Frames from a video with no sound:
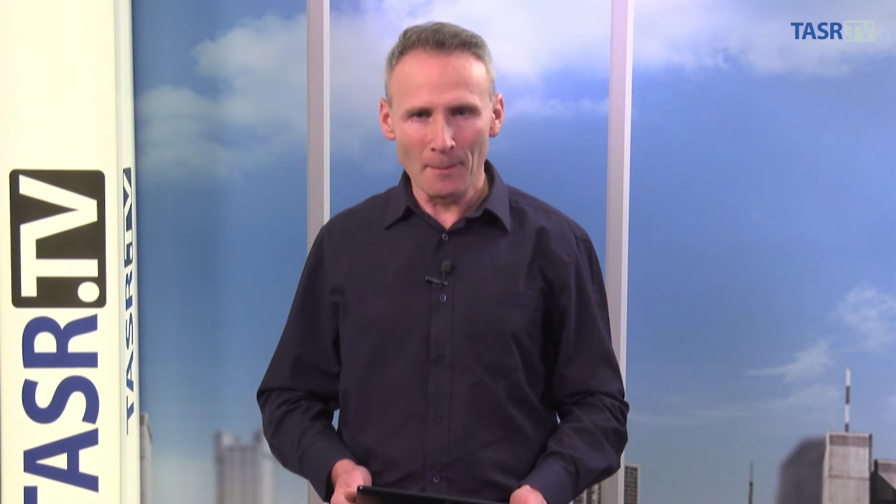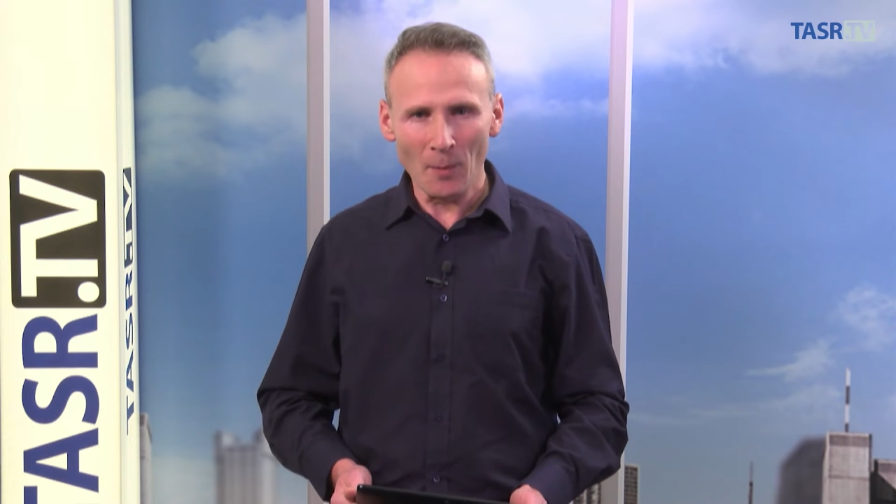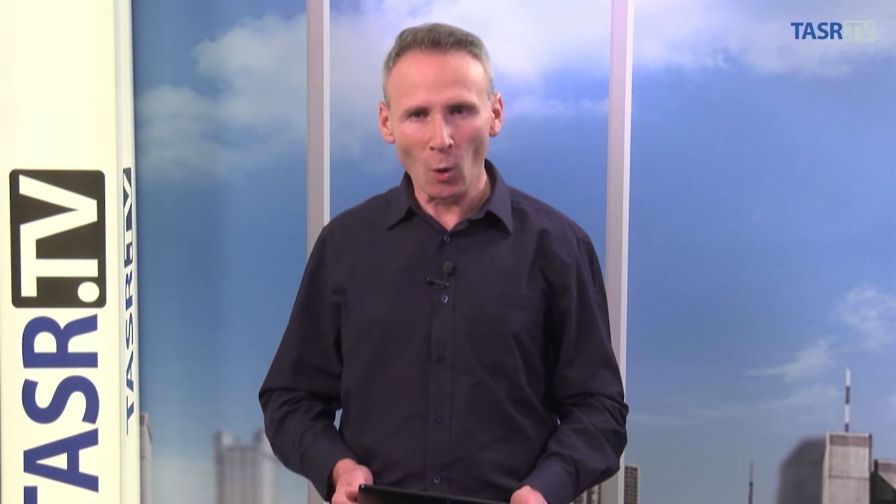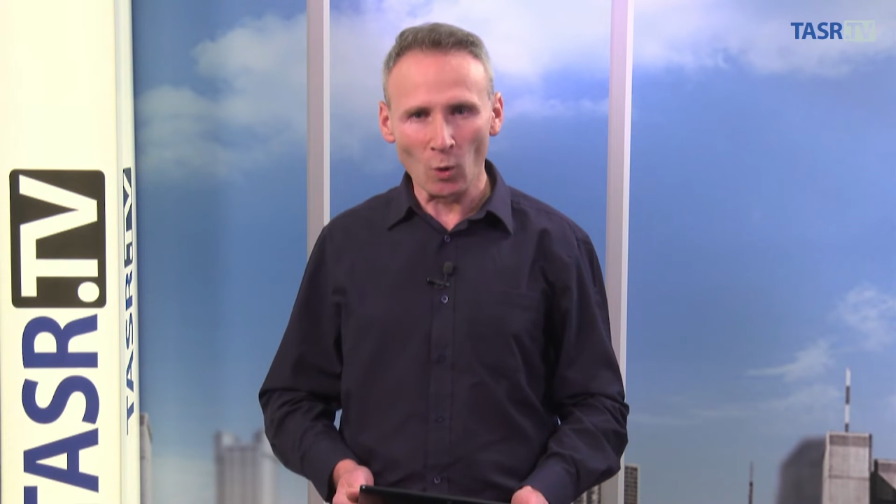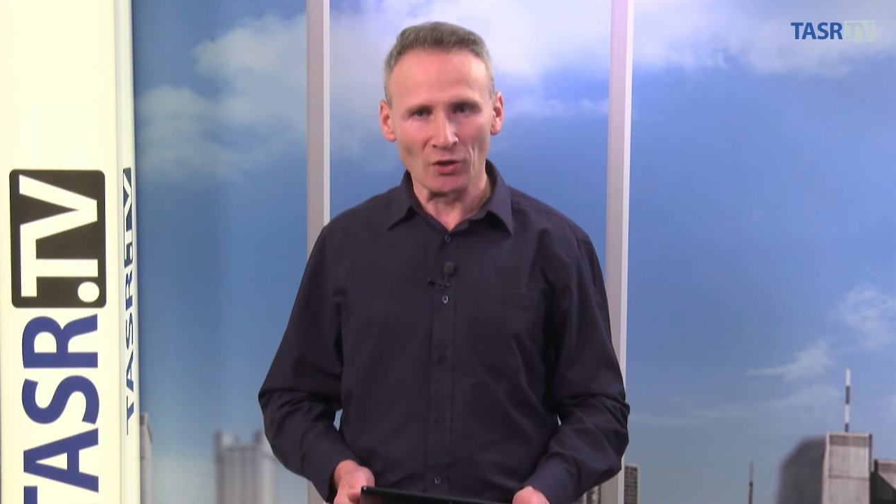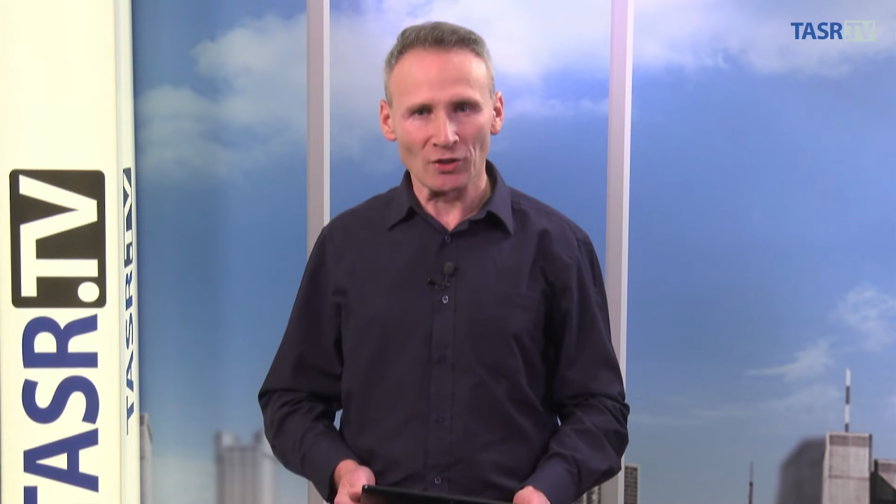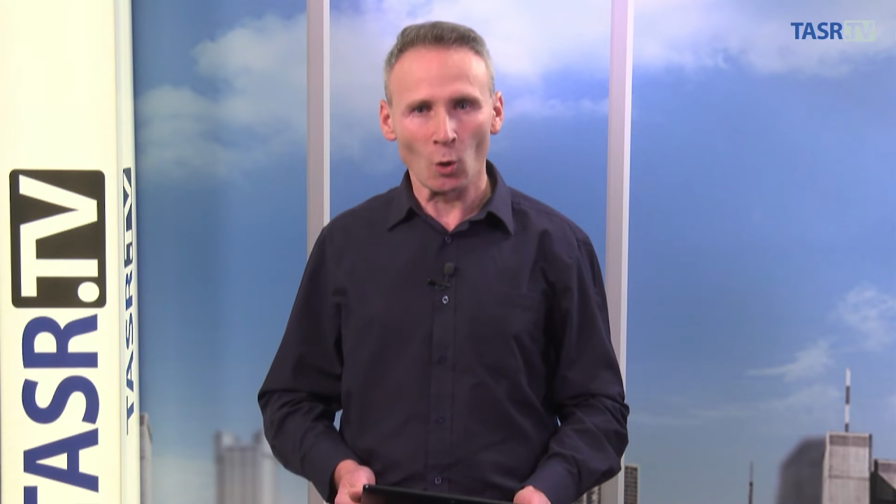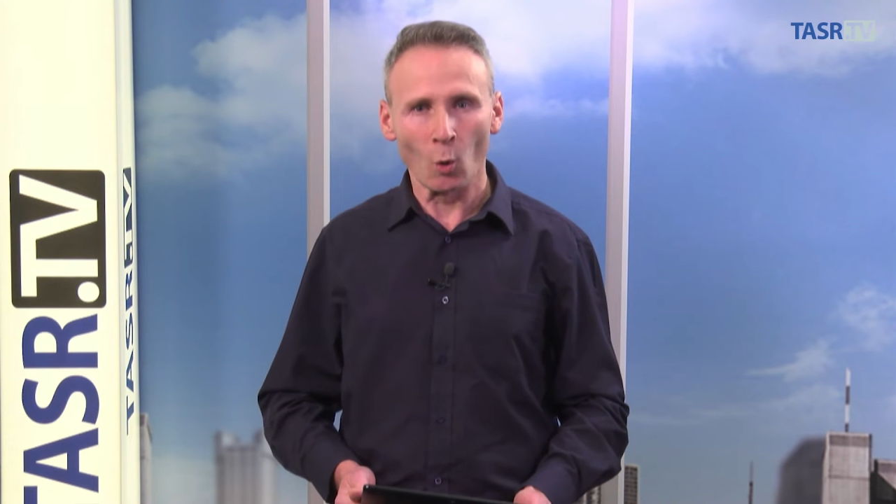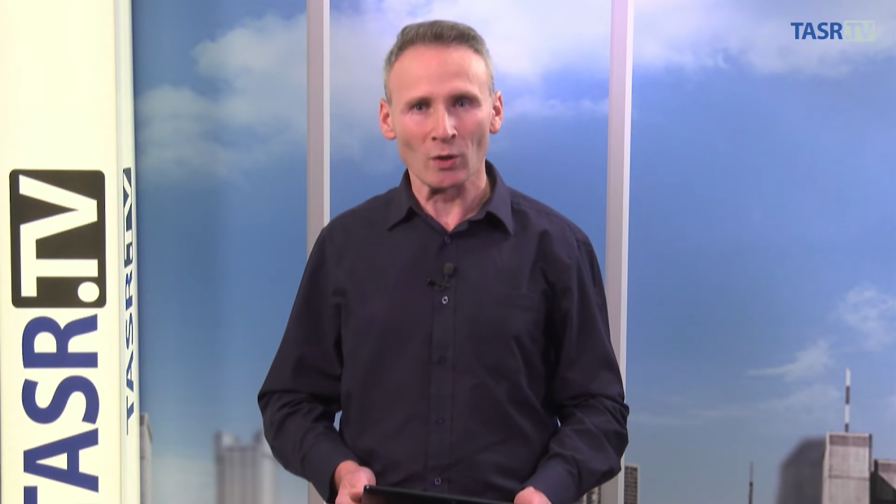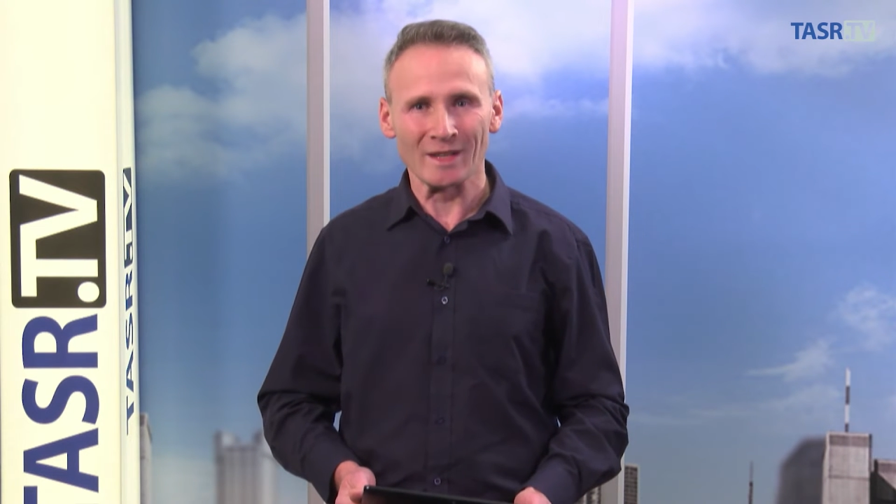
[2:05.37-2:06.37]
Poland
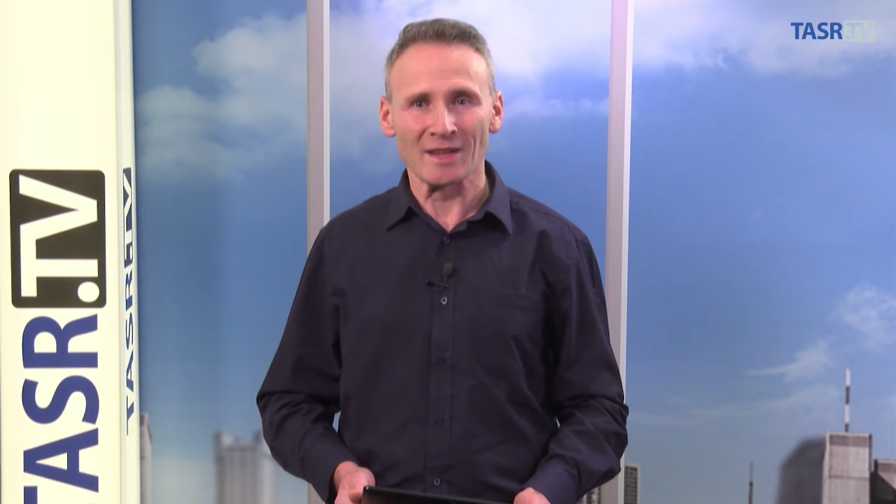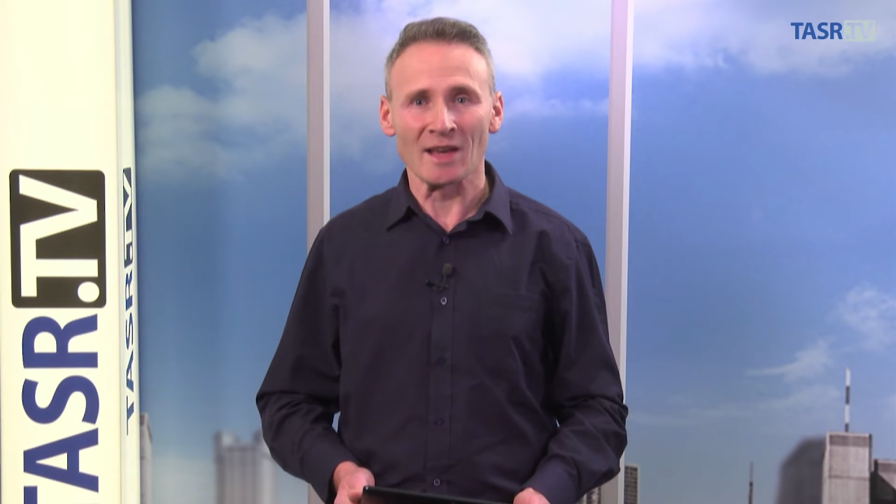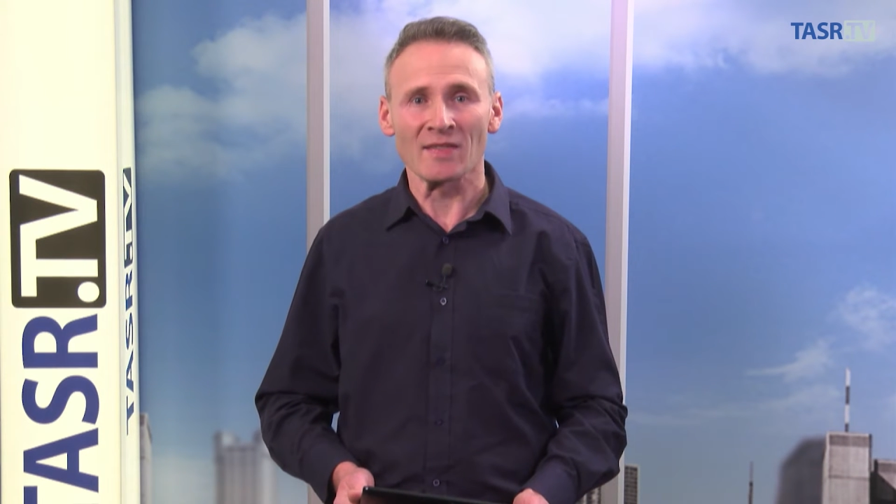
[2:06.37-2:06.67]
called in an